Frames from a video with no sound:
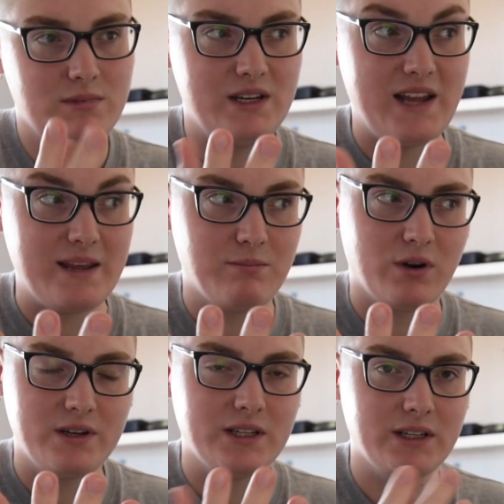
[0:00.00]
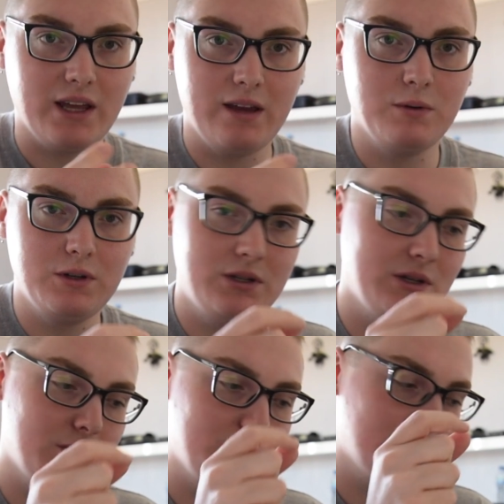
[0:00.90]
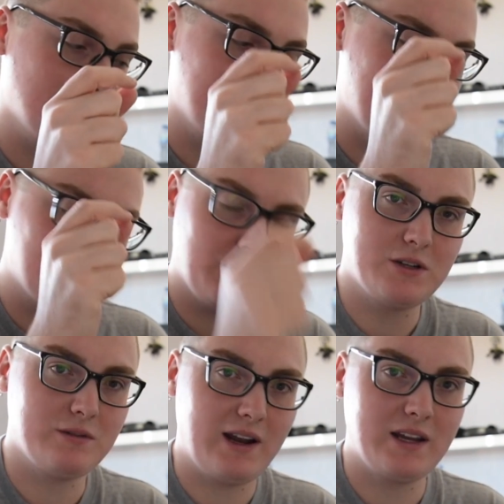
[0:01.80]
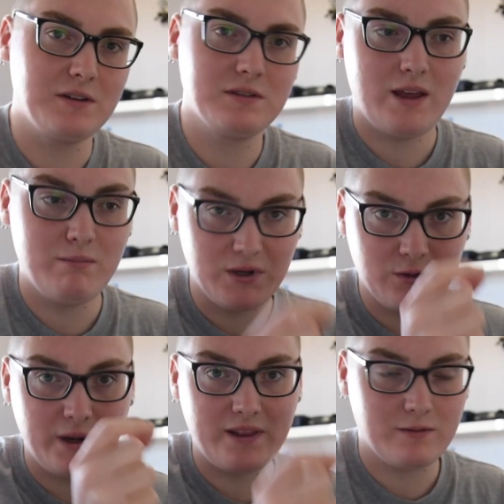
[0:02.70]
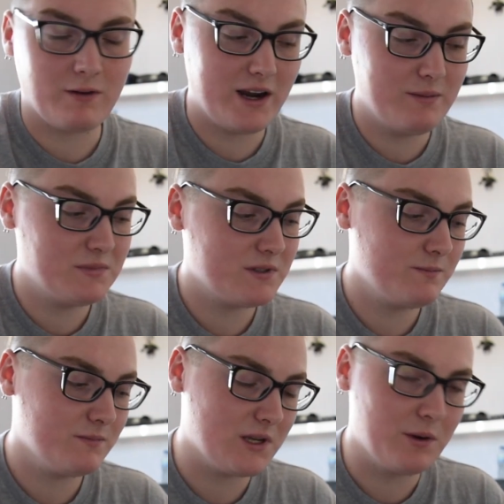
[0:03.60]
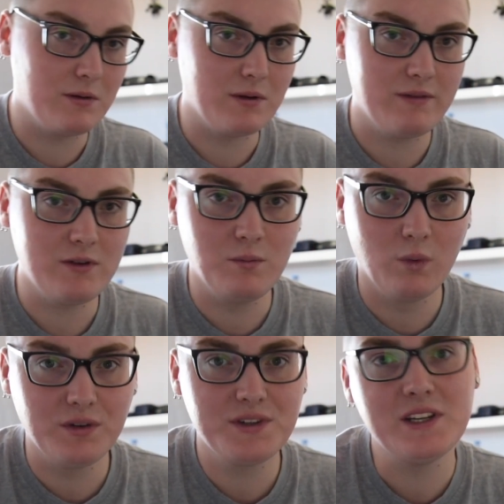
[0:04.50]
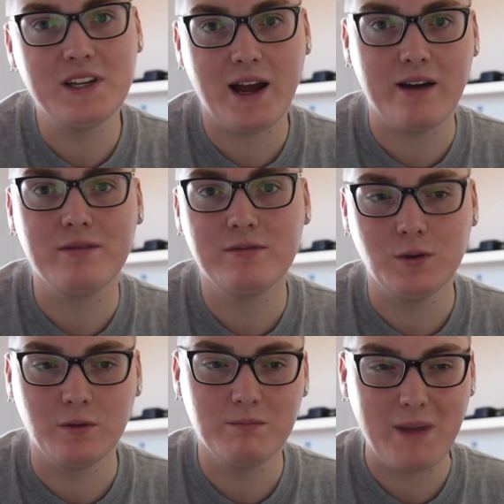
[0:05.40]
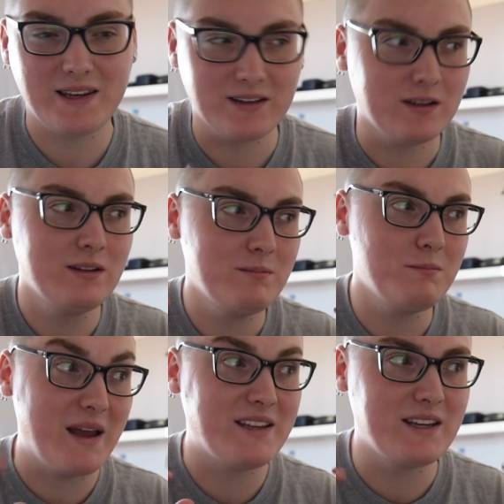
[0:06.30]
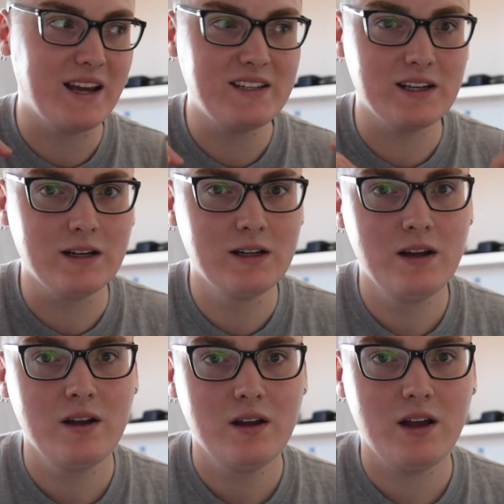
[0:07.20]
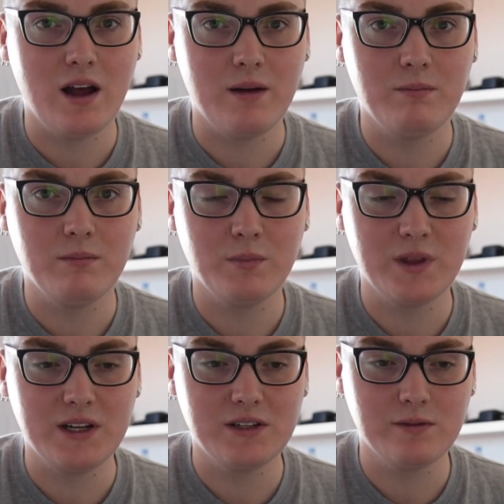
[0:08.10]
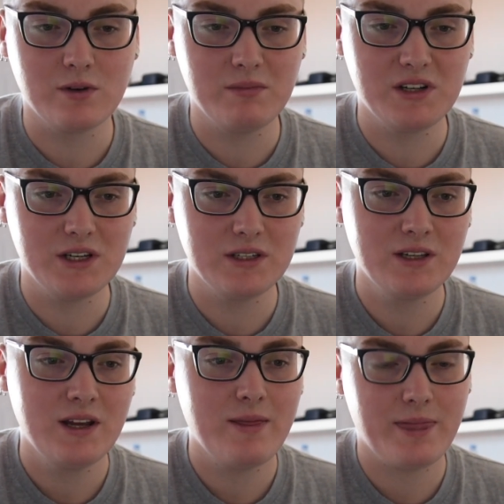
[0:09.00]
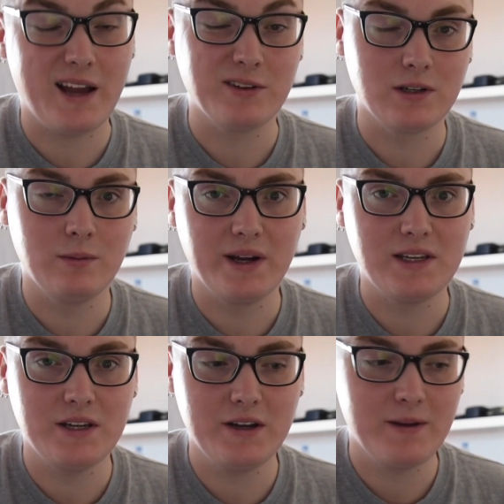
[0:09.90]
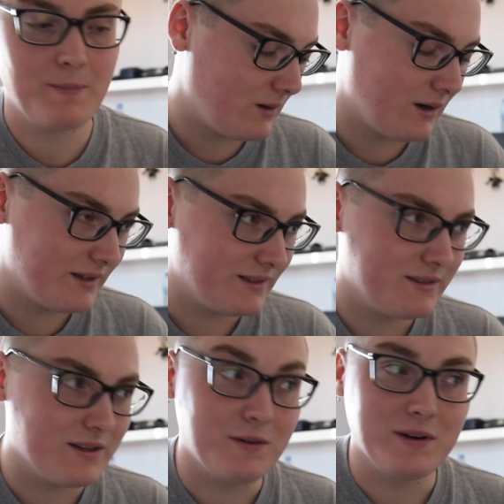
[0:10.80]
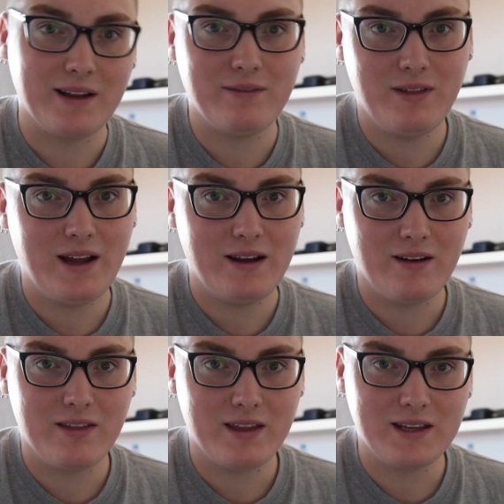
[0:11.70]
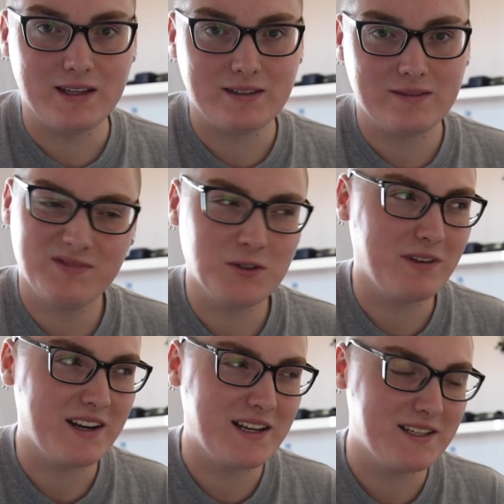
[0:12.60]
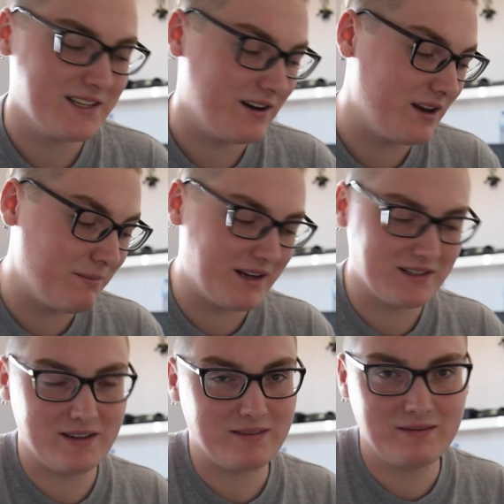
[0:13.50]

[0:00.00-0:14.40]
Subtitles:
the date printing, it would do sort of the exposure values in between the frames. So if you wanted to have sort of metadata with each of your images, that was a good way to do it. I don't have that. I think it's sort of unnecessary. It makes